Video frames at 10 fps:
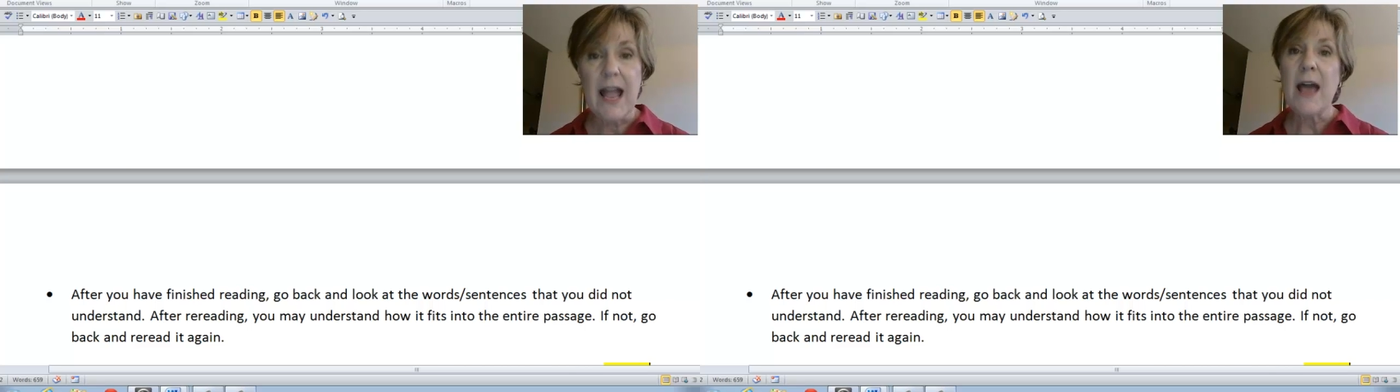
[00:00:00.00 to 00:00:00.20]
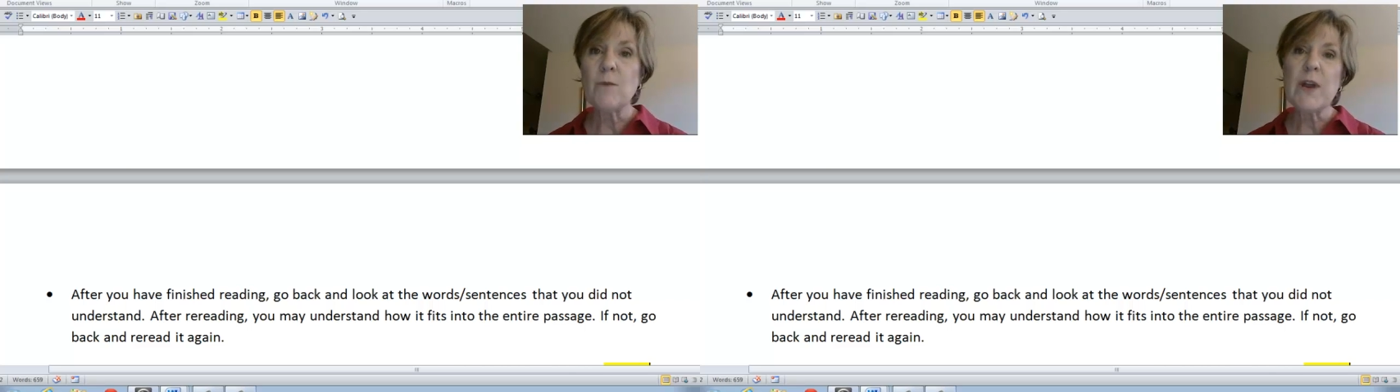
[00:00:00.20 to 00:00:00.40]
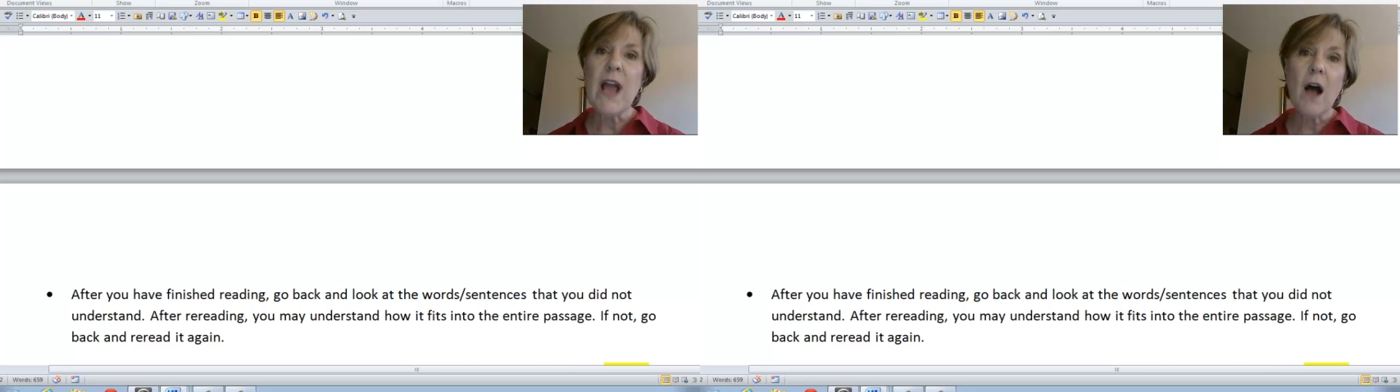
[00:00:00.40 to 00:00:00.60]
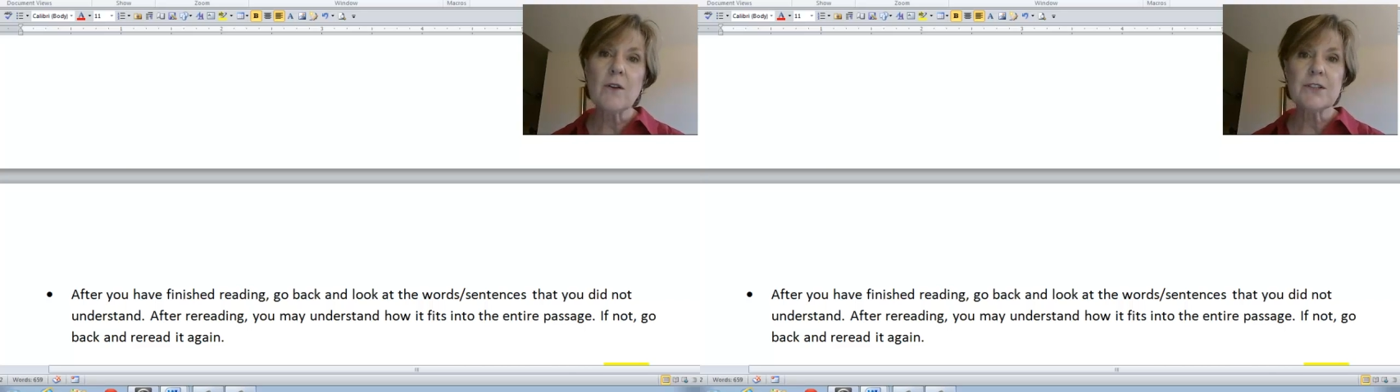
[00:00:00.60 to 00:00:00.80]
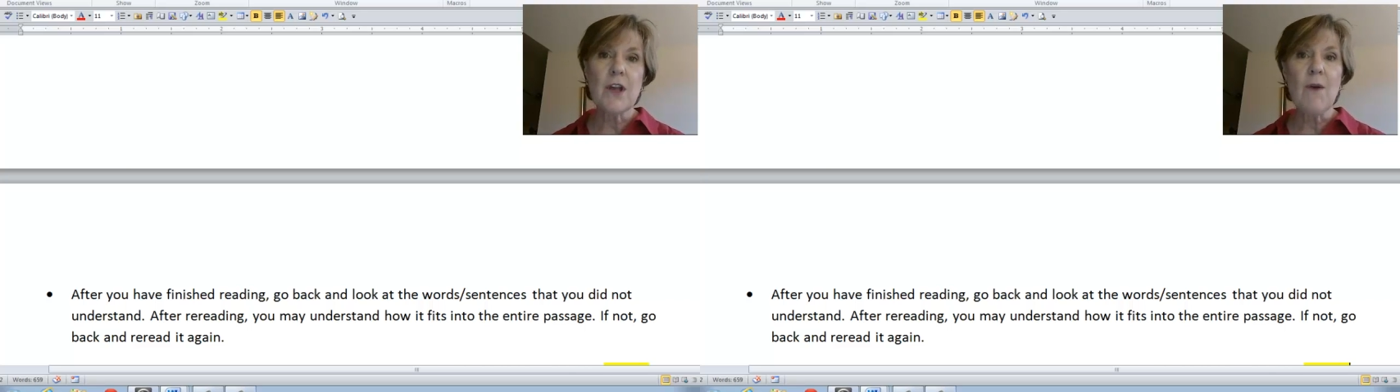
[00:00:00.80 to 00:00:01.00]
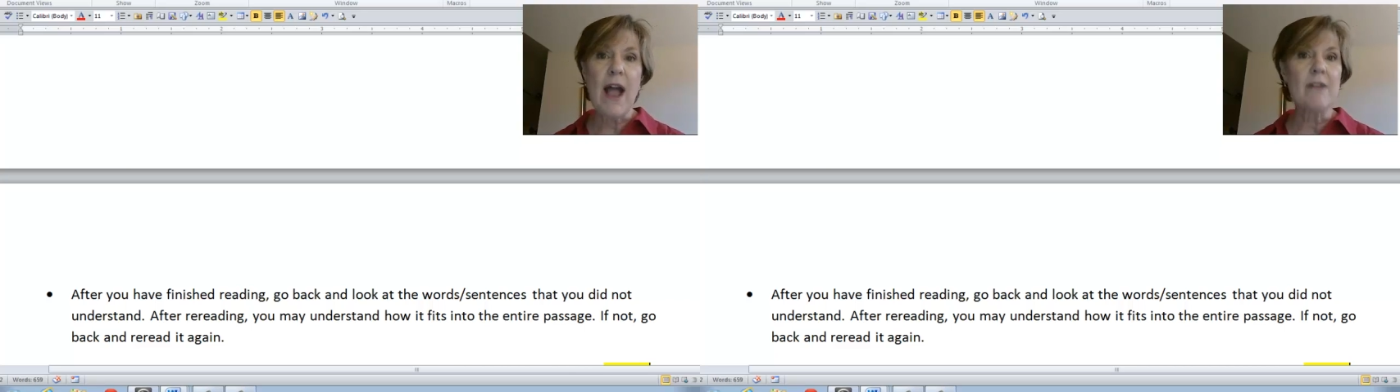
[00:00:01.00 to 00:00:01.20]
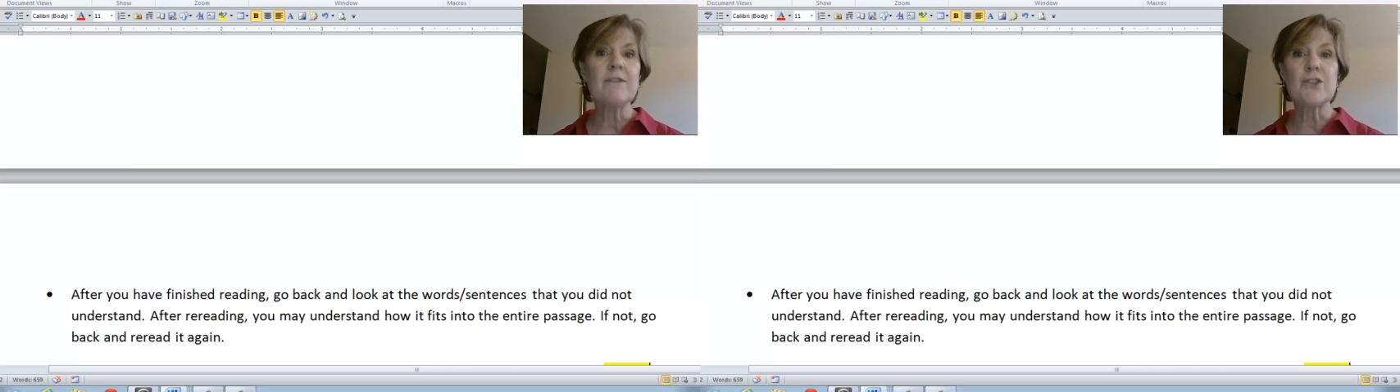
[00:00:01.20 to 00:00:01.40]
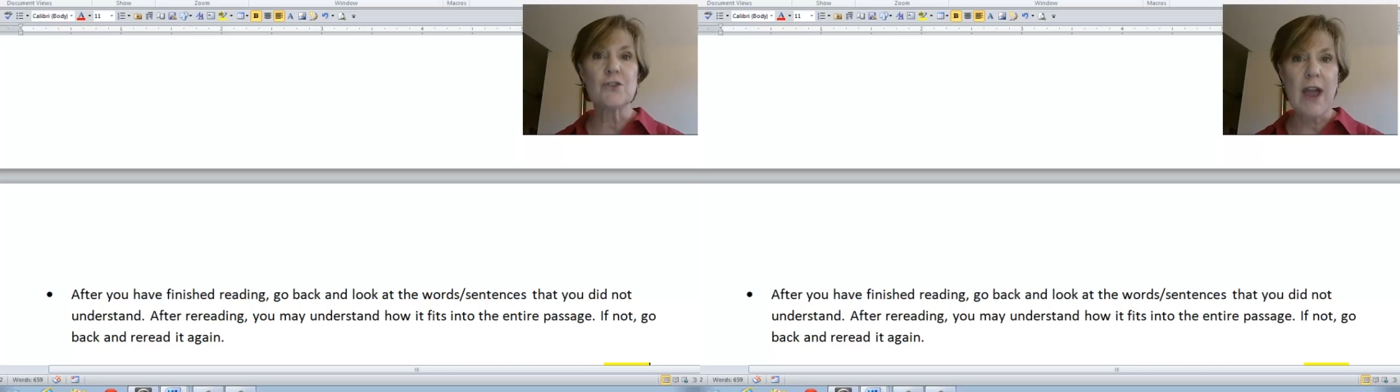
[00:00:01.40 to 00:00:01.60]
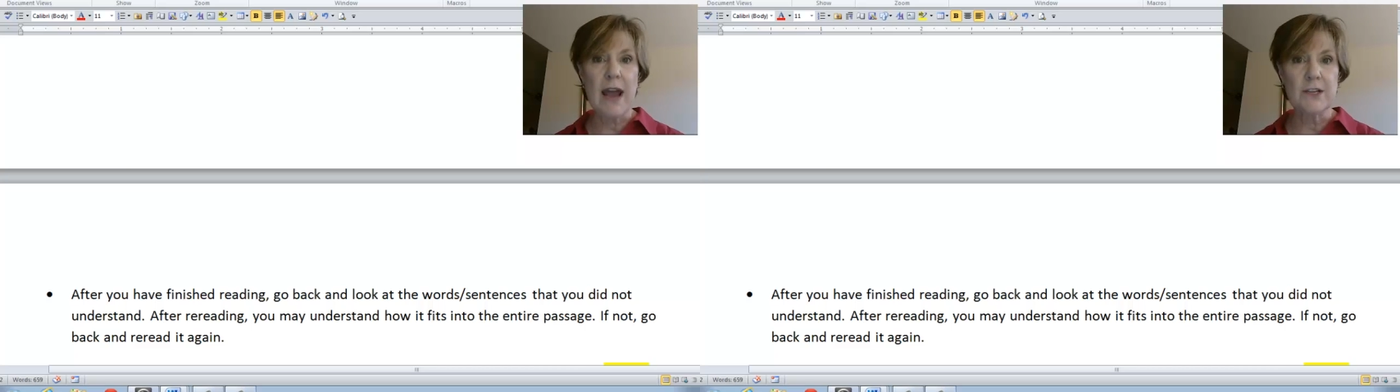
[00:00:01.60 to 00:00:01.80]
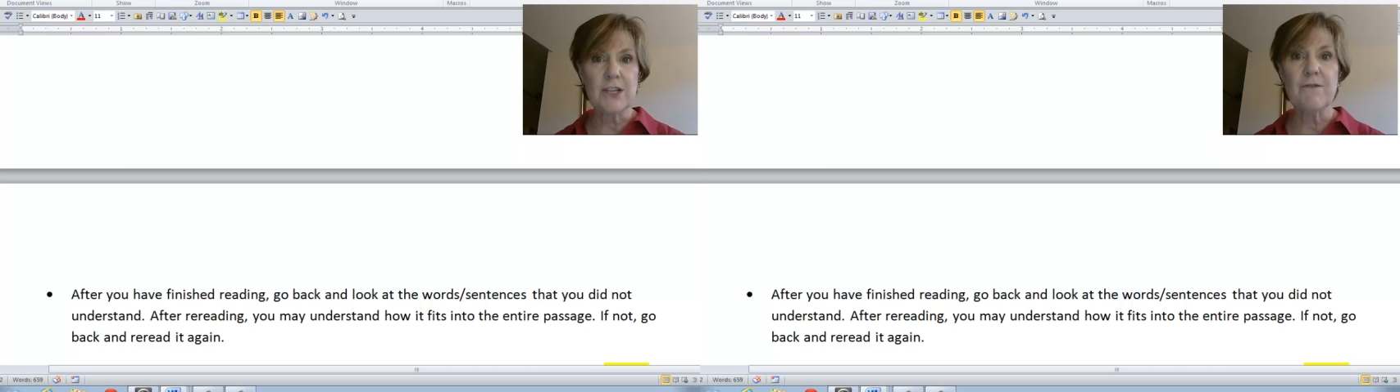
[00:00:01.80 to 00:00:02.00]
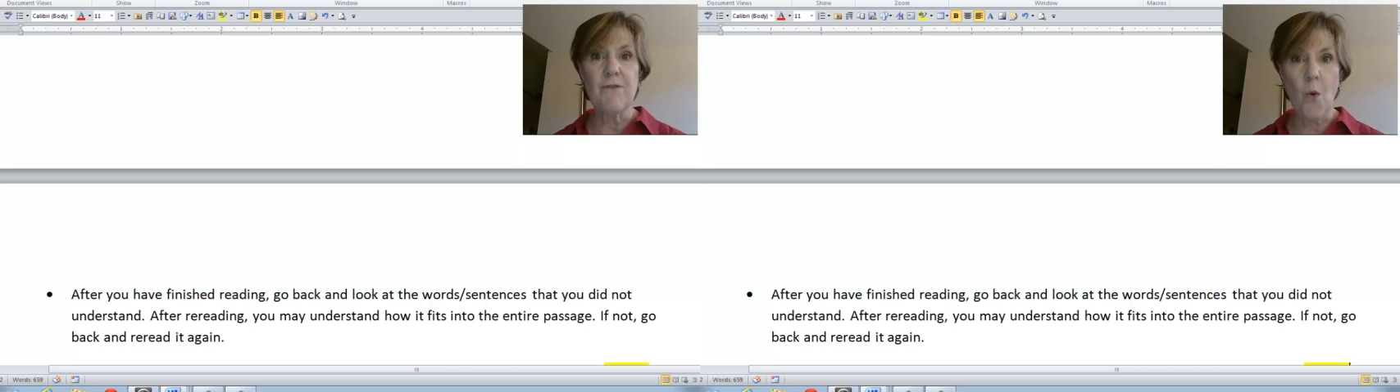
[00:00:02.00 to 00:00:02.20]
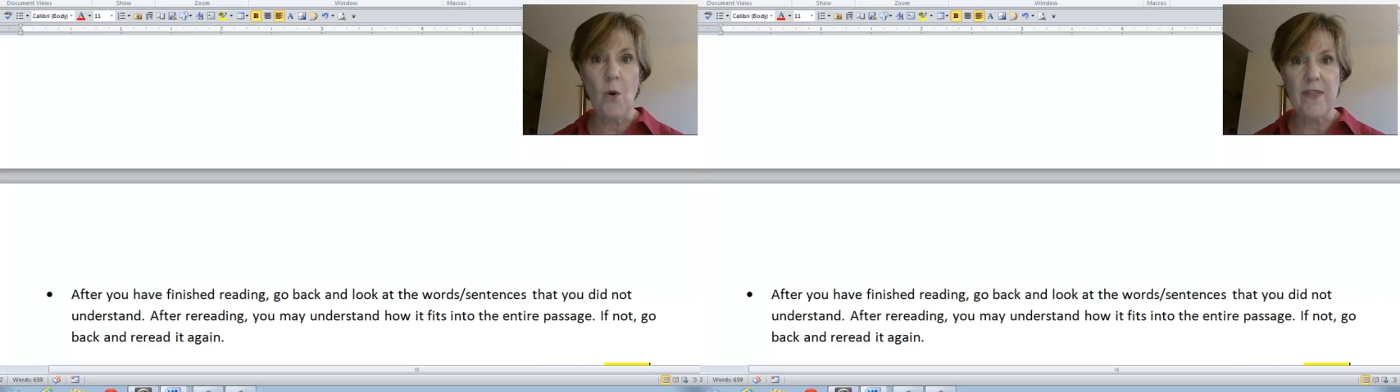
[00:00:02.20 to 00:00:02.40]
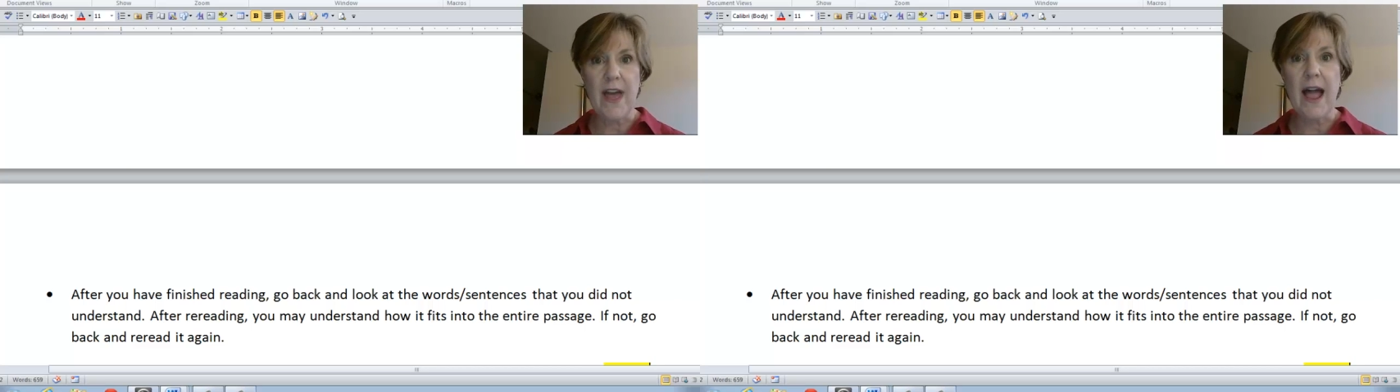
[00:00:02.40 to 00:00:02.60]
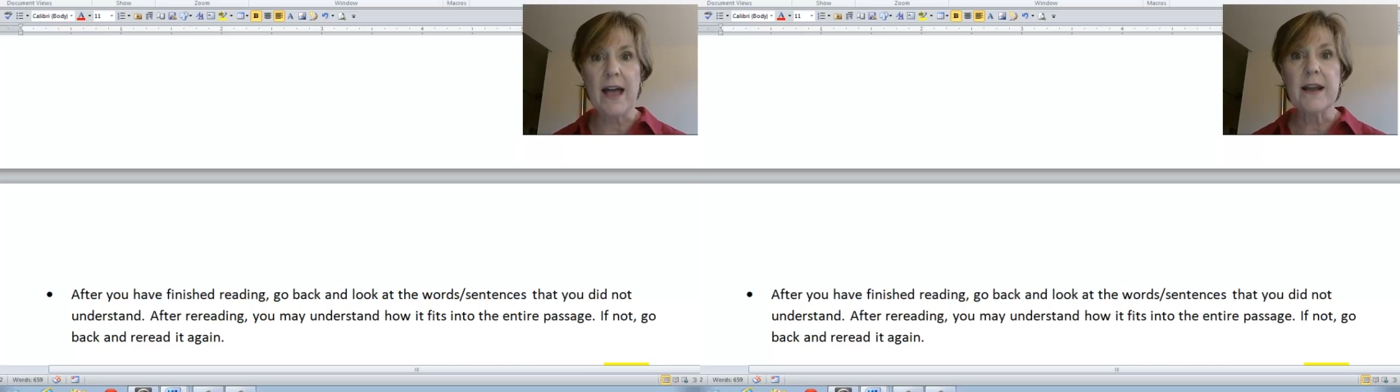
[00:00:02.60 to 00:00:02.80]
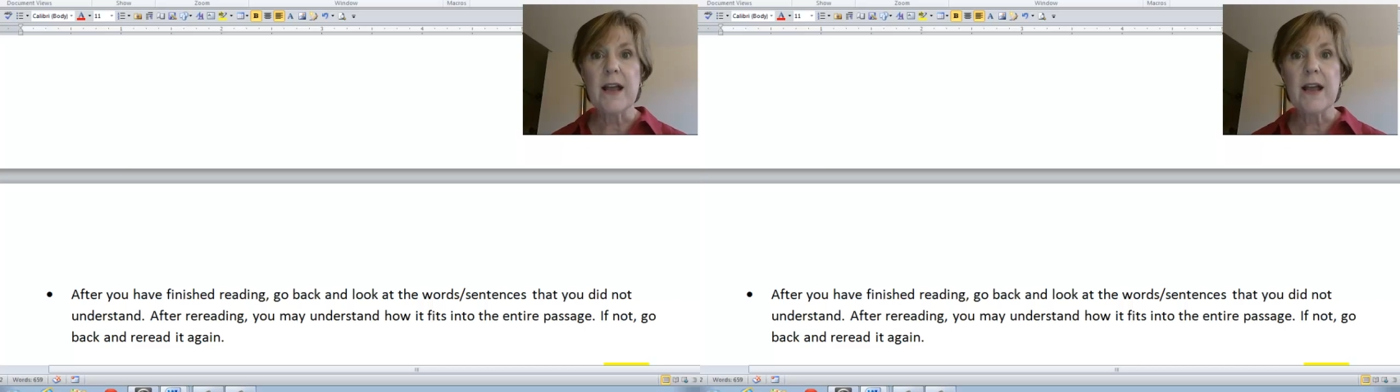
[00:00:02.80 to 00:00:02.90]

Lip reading: And we also have a strategy for that.